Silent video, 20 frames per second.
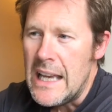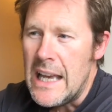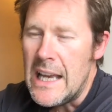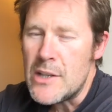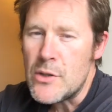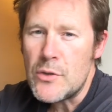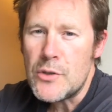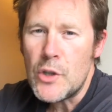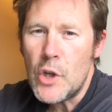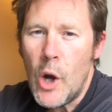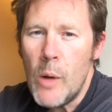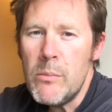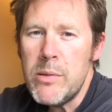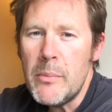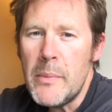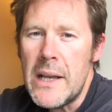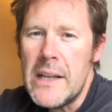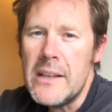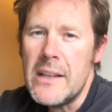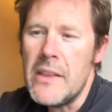And so to
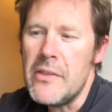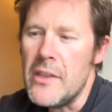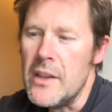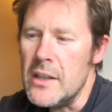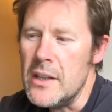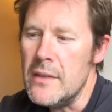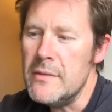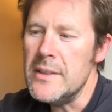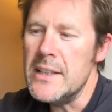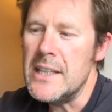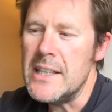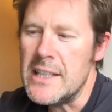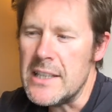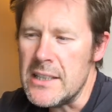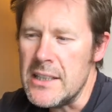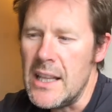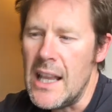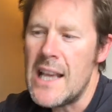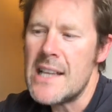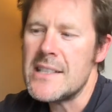complement the lovely
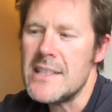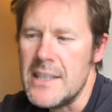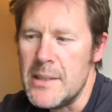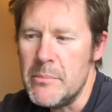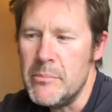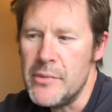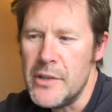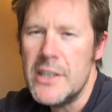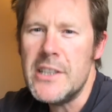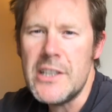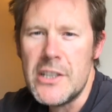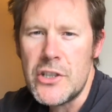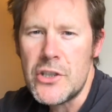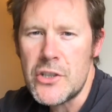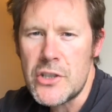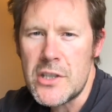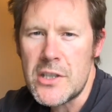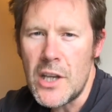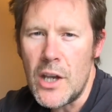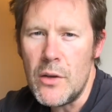classic
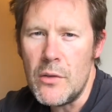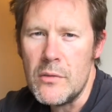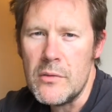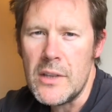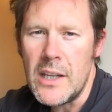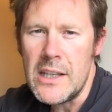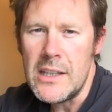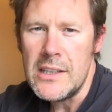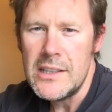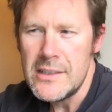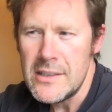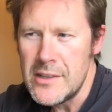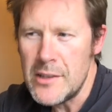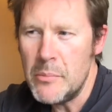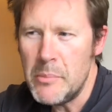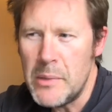British sound, like the